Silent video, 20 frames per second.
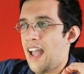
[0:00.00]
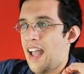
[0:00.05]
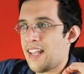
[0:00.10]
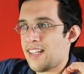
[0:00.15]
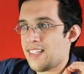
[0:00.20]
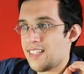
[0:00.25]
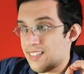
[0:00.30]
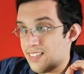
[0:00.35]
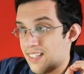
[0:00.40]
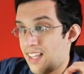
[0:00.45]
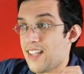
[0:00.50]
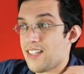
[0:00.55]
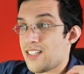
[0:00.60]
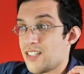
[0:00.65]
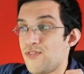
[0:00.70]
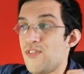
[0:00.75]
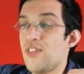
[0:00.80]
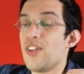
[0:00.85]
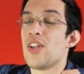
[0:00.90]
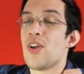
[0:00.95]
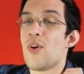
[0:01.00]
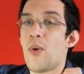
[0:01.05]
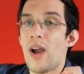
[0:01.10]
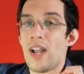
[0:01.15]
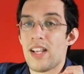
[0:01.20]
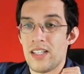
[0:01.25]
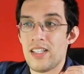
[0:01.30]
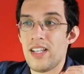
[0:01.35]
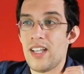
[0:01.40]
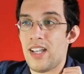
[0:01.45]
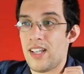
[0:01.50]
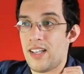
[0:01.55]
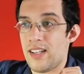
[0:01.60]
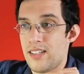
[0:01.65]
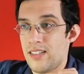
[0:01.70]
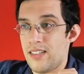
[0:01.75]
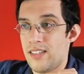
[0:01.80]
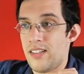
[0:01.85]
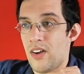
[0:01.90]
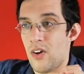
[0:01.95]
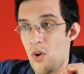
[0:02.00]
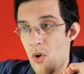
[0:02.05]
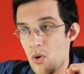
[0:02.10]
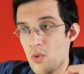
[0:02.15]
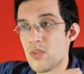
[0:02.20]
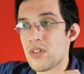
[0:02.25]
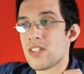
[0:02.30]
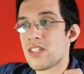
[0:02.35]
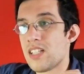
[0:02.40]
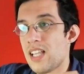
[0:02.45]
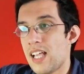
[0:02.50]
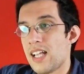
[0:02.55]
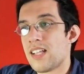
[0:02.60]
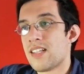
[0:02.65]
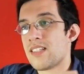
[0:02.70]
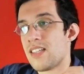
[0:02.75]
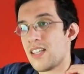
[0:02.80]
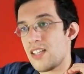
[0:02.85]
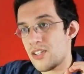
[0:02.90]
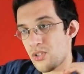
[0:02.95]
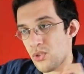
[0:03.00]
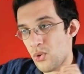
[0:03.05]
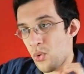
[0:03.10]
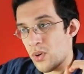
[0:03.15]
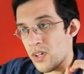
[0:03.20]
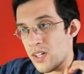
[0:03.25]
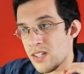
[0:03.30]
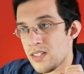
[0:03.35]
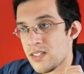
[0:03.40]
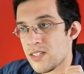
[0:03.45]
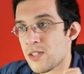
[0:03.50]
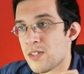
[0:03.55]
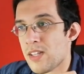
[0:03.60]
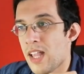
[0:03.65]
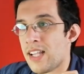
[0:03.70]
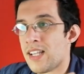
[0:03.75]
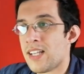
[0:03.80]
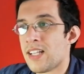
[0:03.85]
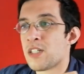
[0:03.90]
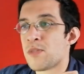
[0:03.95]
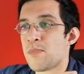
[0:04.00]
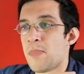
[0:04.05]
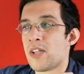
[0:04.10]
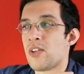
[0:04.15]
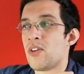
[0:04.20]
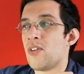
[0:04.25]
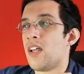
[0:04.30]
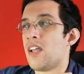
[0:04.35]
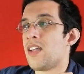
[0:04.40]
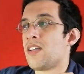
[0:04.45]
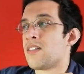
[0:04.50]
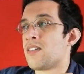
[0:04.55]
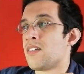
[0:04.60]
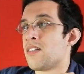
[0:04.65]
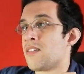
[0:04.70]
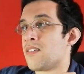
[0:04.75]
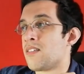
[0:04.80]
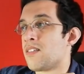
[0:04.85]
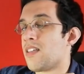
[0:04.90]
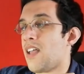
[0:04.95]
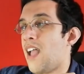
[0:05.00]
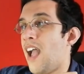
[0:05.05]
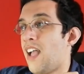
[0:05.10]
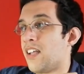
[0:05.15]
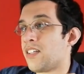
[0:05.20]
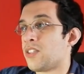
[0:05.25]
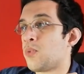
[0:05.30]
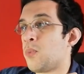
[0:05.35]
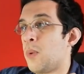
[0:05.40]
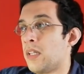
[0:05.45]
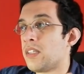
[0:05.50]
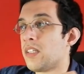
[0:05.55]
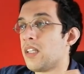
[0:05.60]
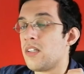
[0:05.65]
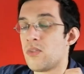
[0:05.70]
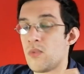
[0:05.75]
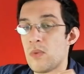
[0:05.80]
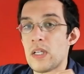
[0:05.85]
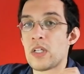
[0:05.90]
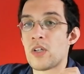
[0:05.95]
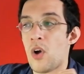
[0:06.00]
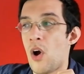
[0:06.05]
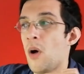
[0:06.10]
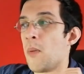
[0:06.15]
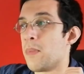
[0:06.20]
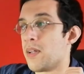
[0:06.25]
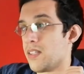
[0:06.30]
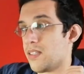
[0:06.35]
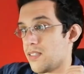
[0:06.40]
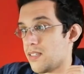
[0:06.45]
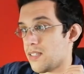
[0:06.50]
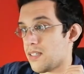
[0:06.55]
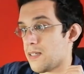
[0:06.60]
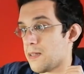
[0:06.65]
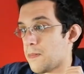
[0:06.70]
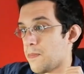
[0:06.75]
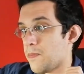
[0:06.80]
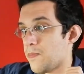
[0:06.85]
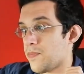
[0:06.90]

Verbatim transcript: And the last video I did, the Hogwarts Legacy story and stating speculations, has 23 comments.